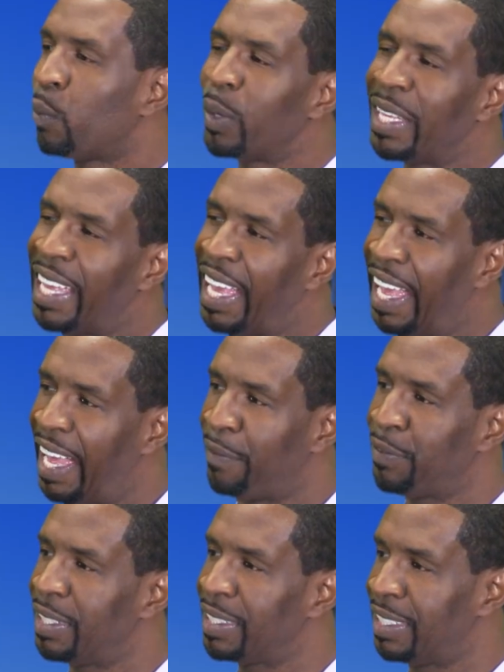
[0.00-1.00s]
We
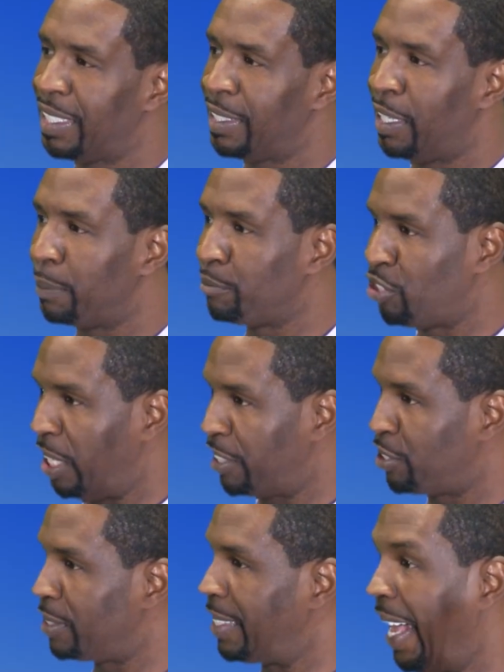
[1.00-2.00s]
have to get
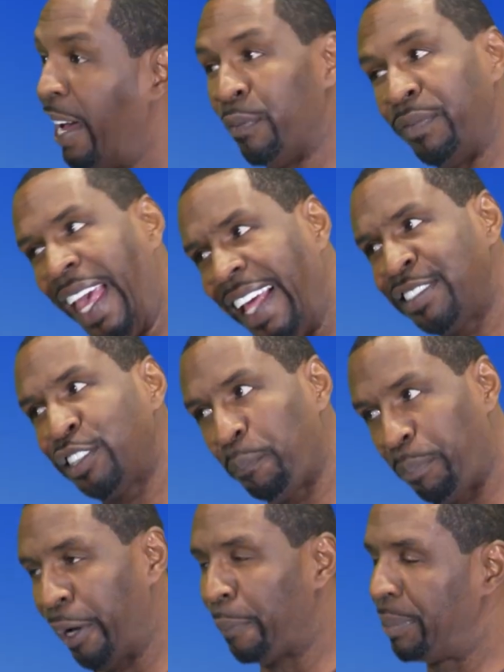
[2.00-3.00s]
objections out. That's the
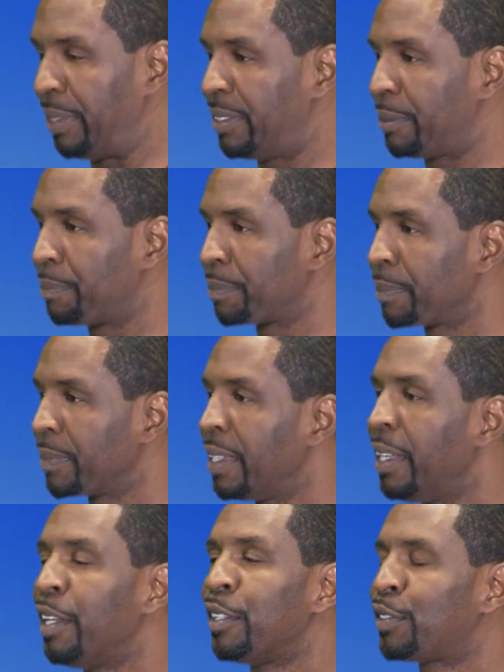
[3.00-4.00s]
purpose.
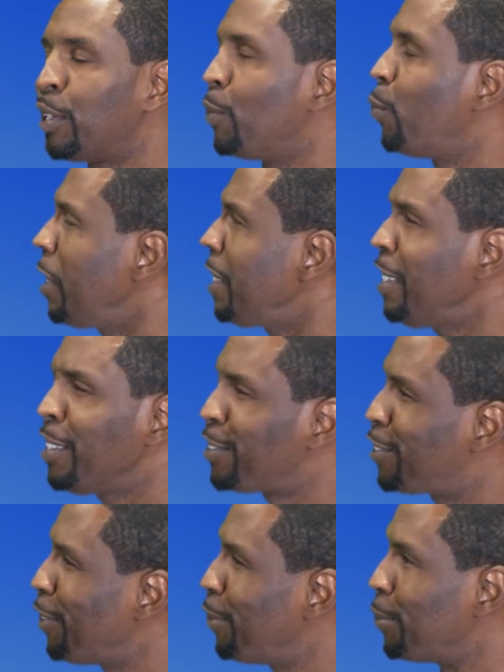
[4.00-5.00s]
So what do you
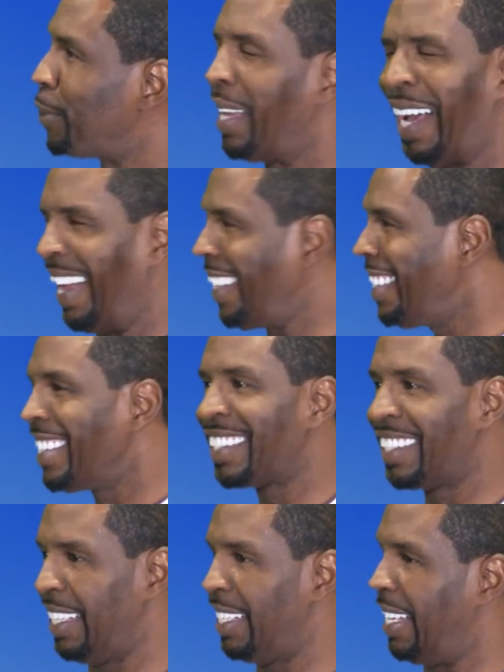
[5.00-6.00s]
do? How do you
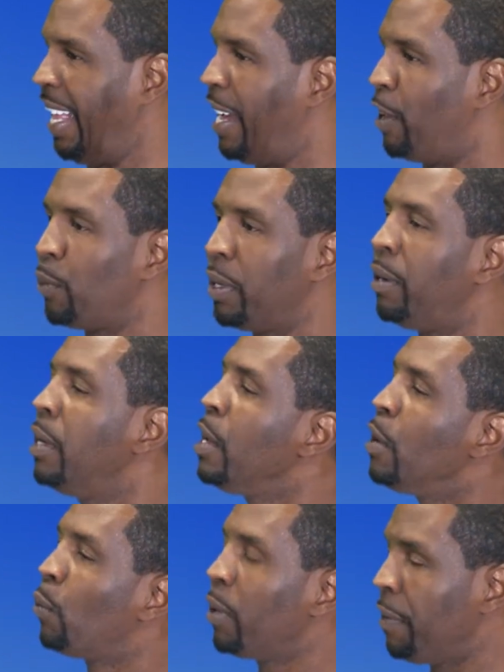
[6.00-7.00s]
get it out? Well,
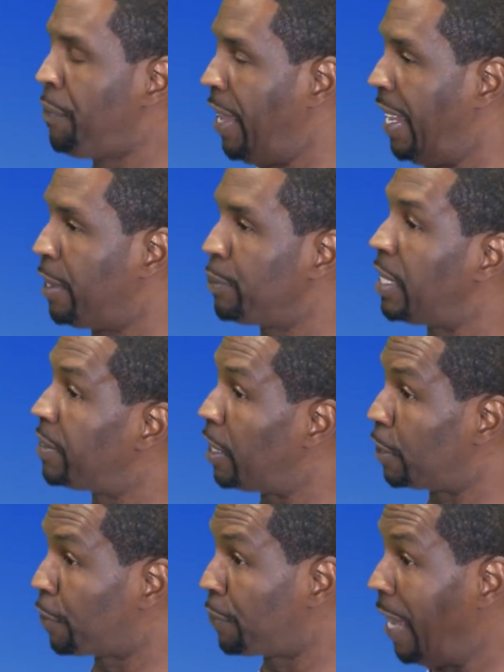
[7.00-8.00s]
we found that
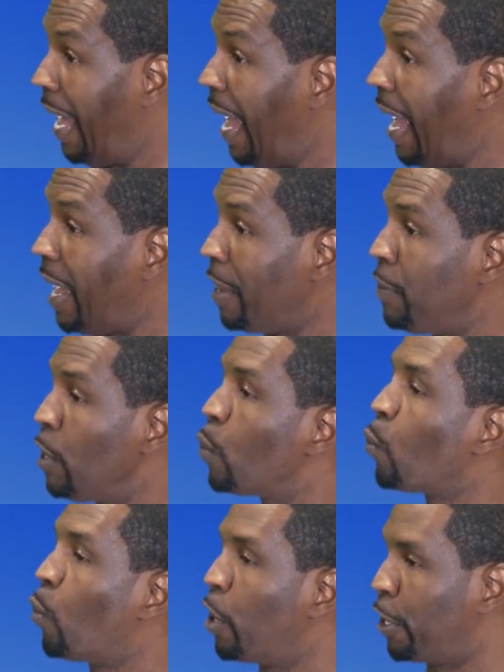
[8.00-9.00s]
there's 5
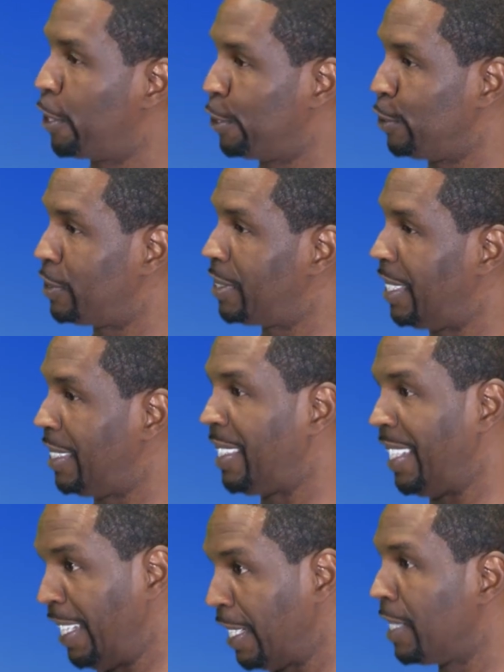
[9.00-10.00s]
words in
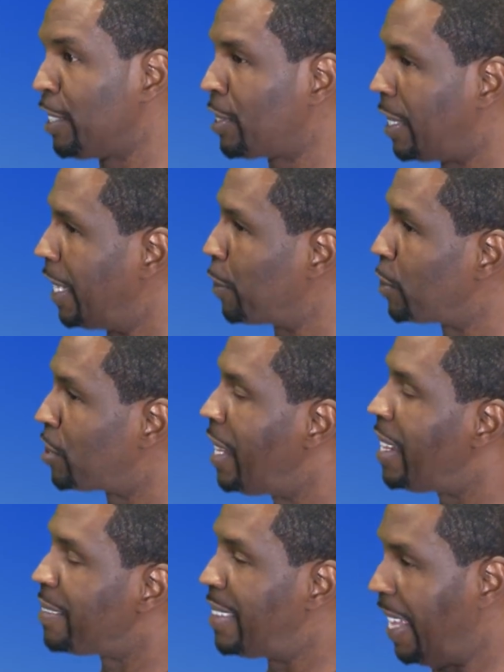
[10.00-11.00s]
the English language
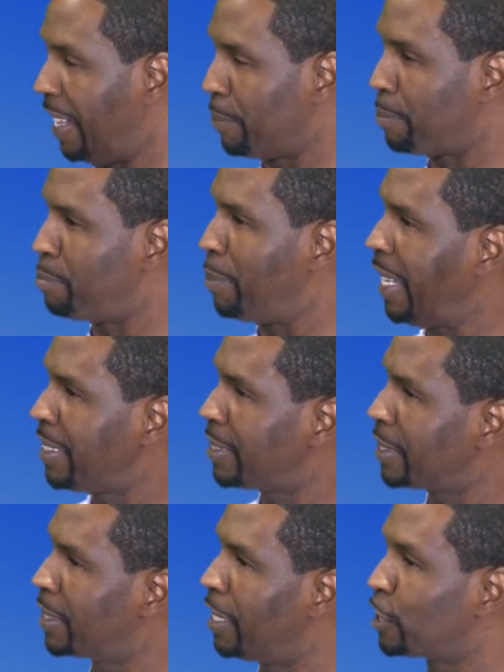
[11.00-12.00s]
that makes
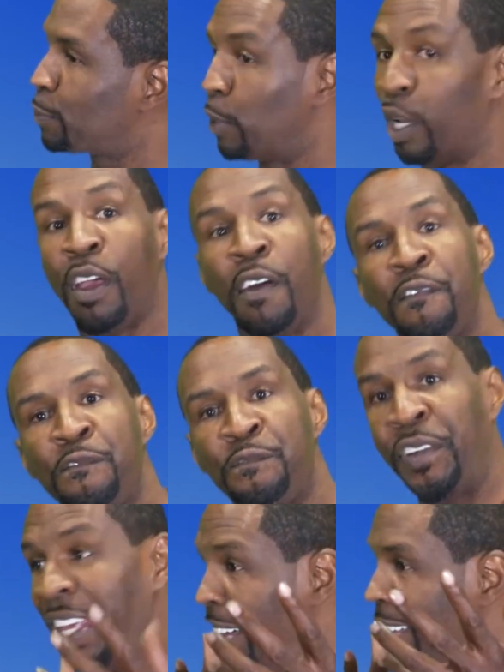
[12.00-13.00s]
a customer
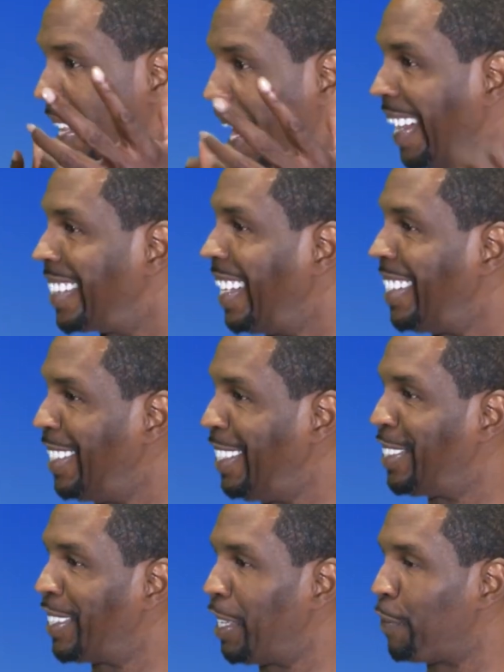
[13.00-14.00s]
feel like they
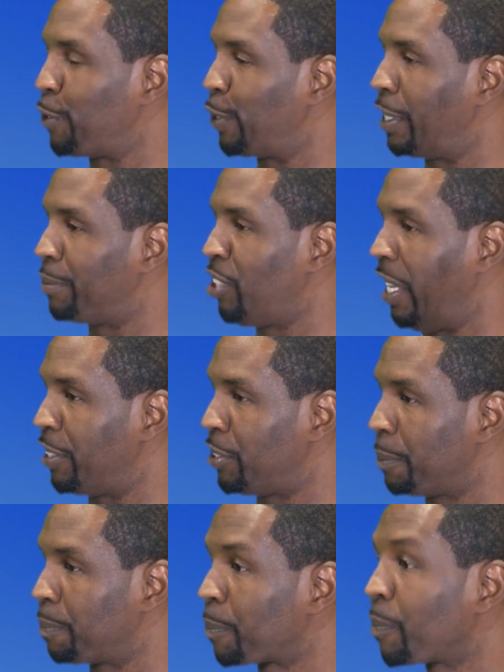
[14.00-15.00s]
need to give you an
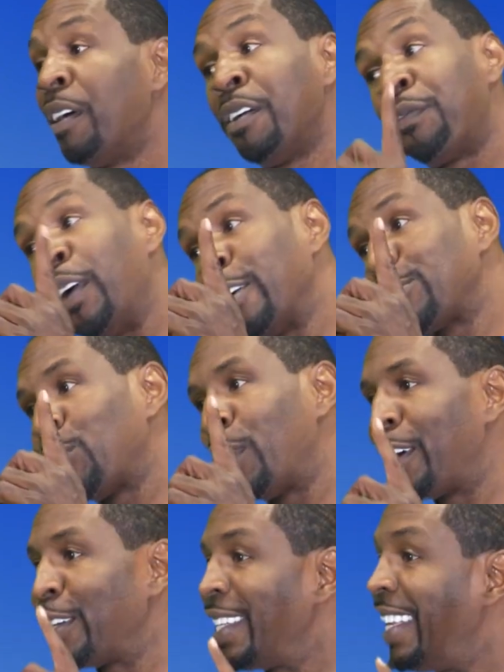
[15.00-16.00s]
objection. First
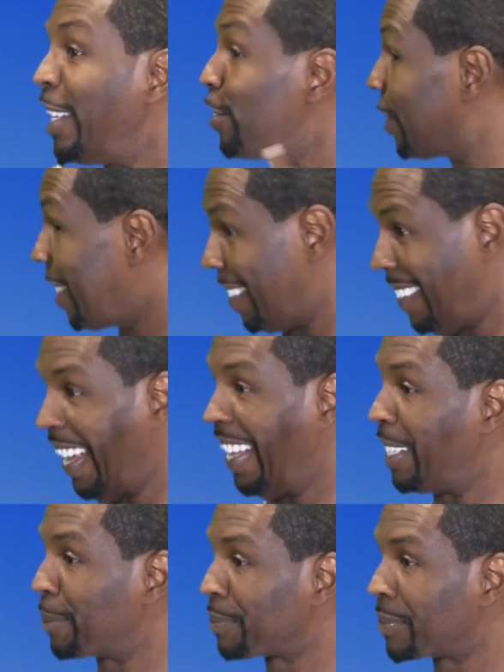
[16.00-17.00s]
word is
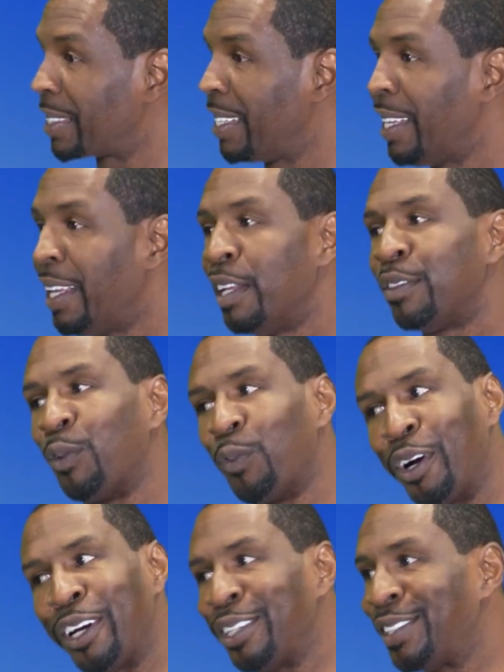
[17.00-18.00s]
today. The
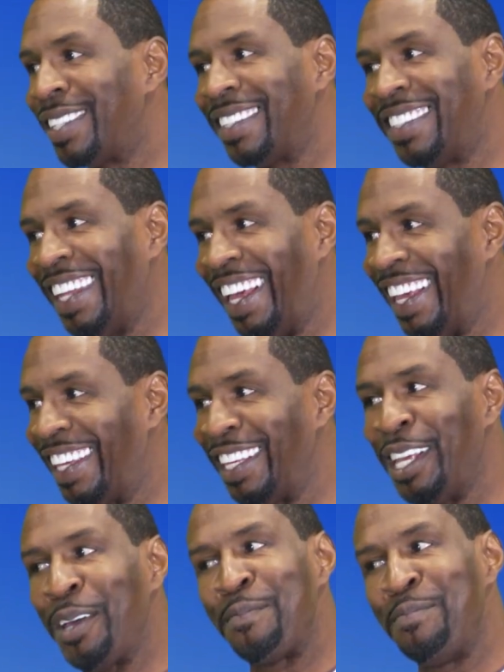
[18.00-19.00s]
word today
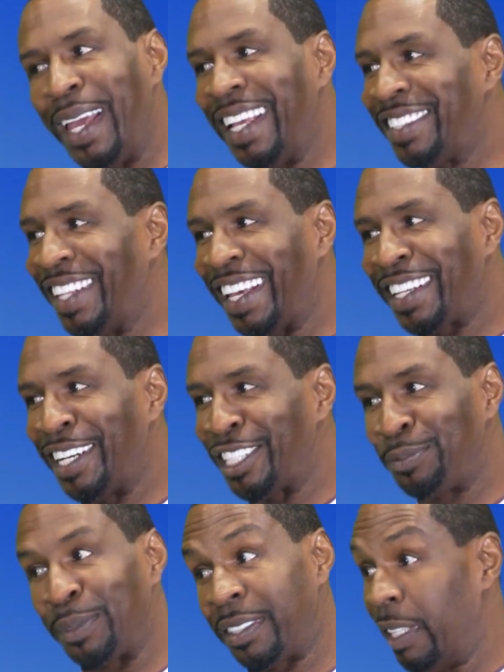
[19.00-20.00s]
makes that
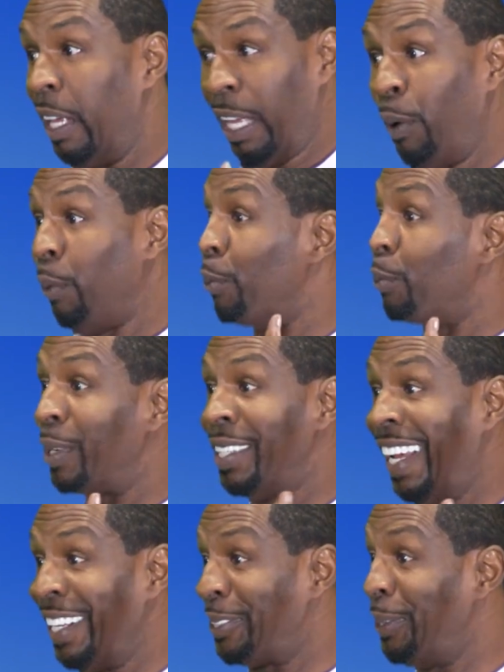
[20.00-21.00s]
customer say, oh, we're
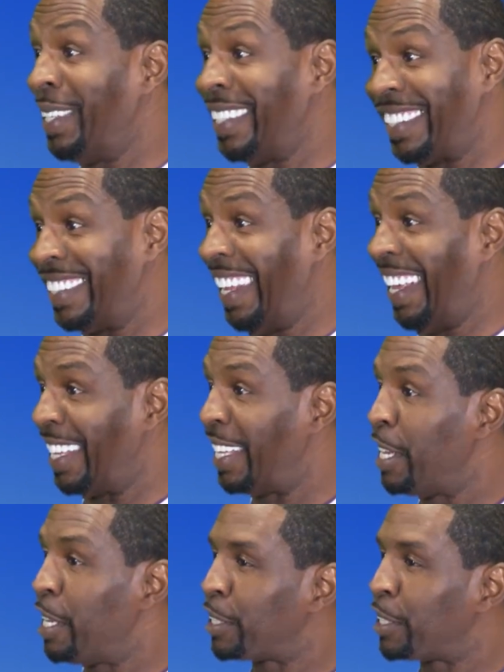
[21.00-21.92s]
not doing it today.